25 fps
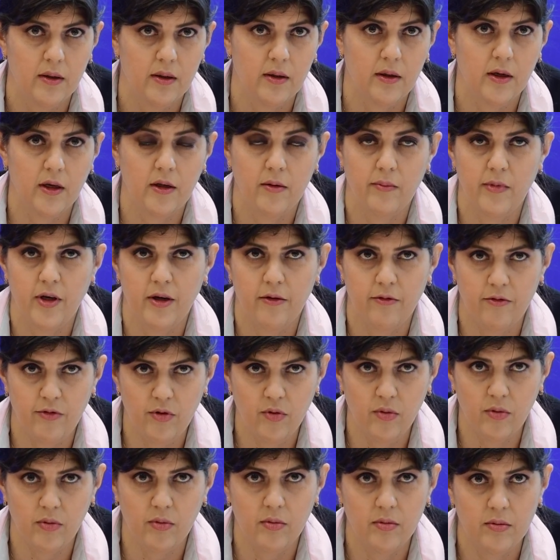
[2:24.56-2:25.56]
In my
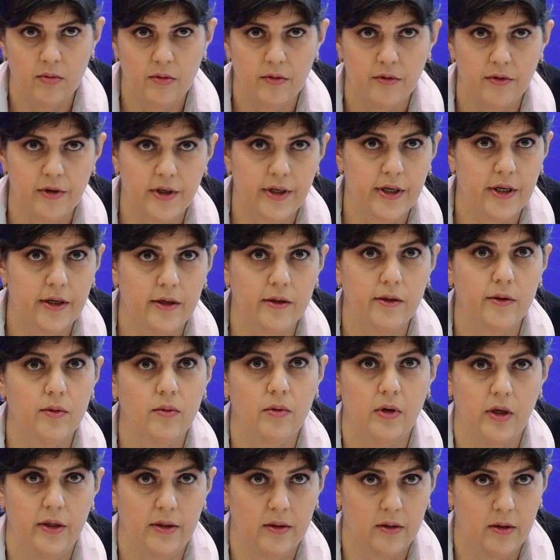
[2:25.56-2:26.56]
view, there are
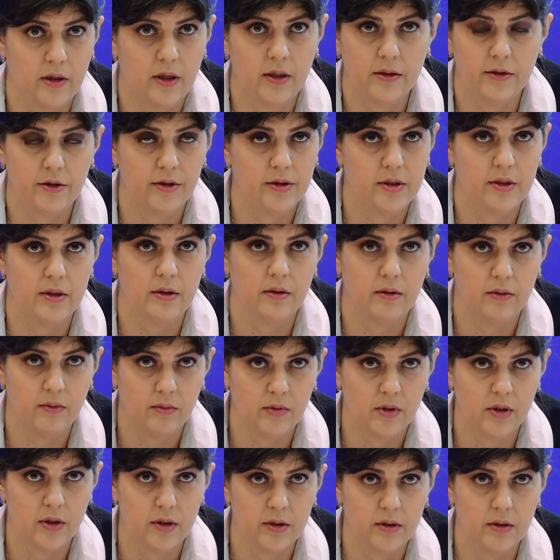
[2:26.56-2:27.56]
no clean countries in the
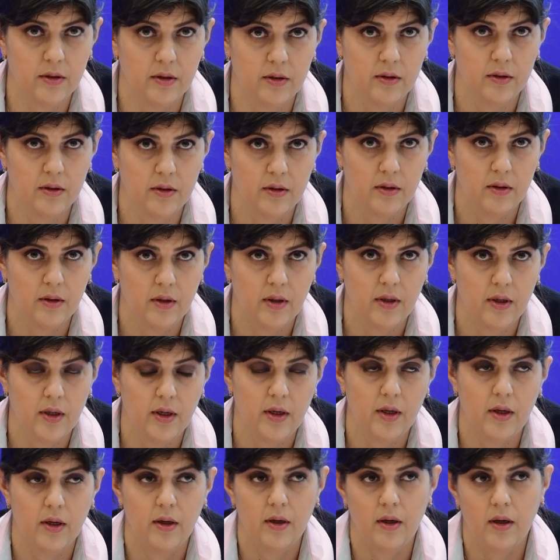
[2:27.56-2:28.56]
world.
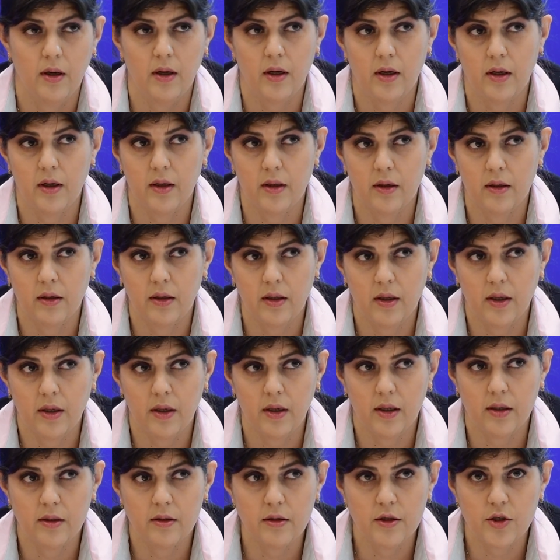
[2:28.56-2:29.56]
And
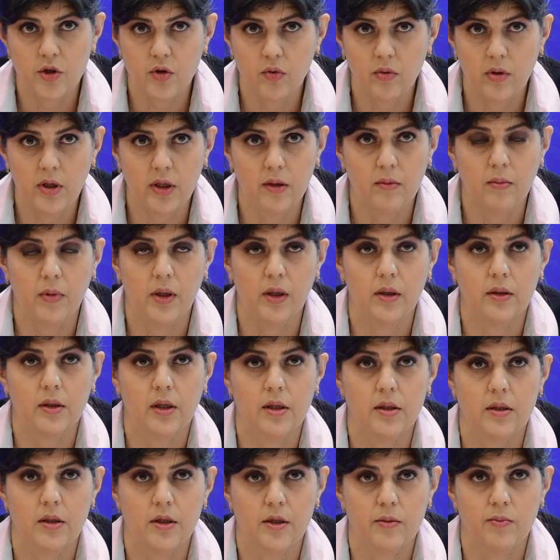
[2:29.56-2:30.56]
I understood that
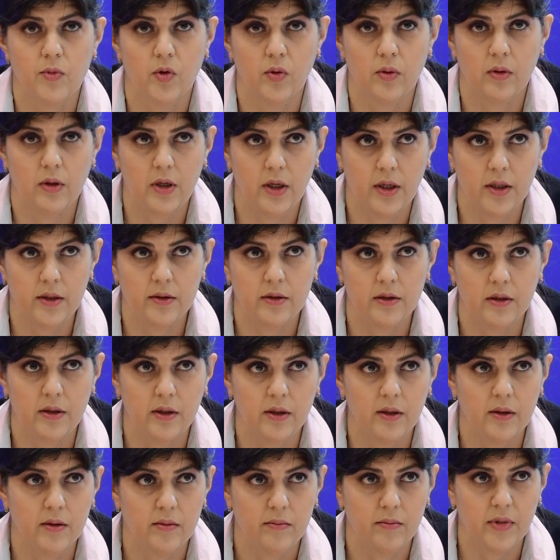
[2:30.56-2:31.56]
Malta is a small
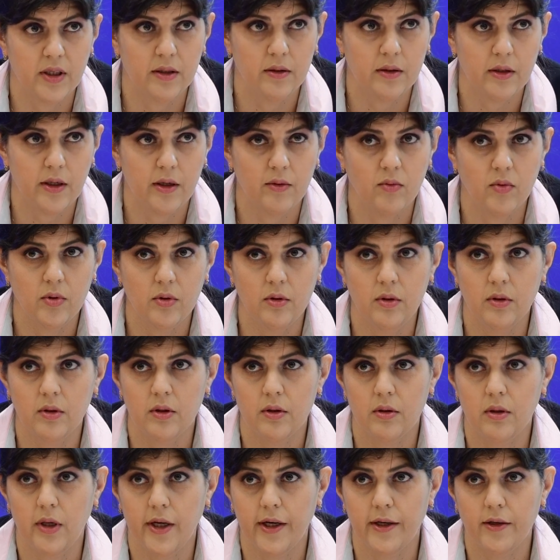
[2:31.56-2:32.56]
country, but I
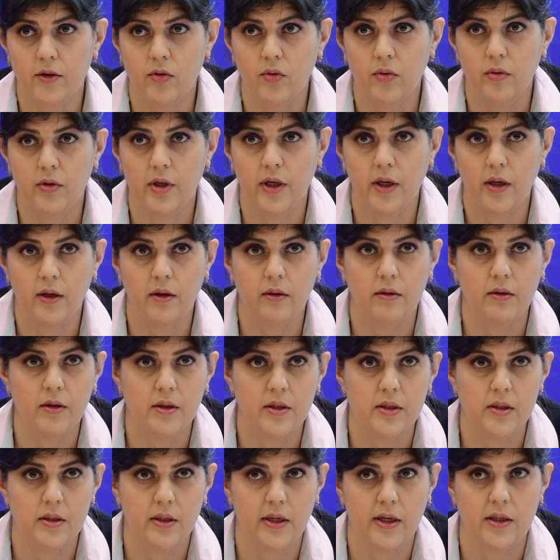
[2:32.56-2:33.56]
wouldn't like to take
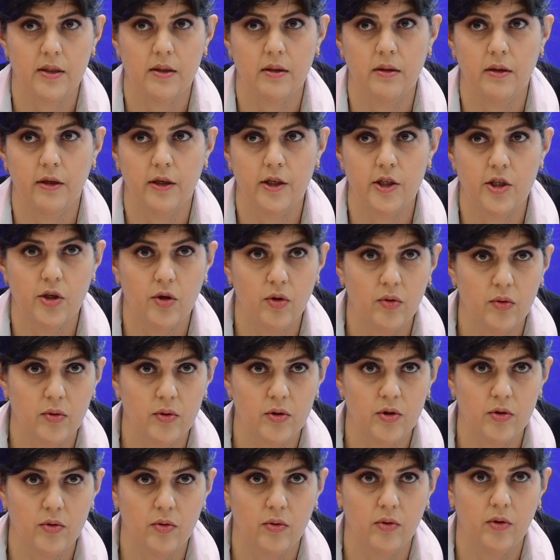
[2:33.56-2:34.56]
this as an
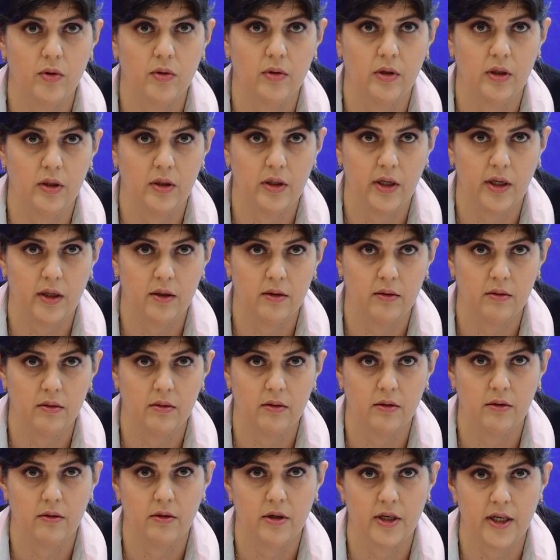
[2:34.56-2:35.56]
excuse to not
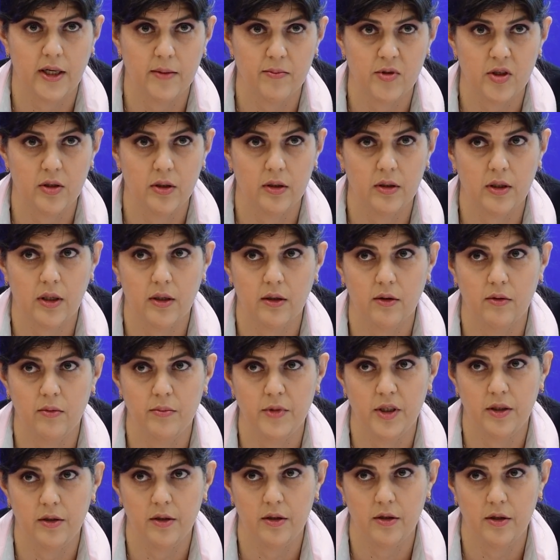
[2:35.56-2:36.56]
detect the crimes that are
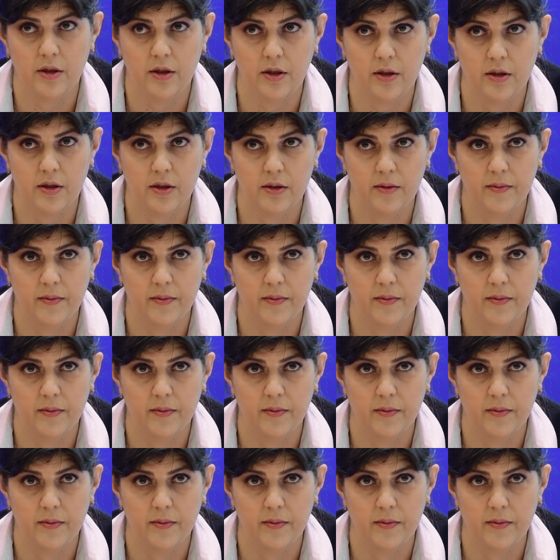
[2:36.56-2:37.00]
committed here.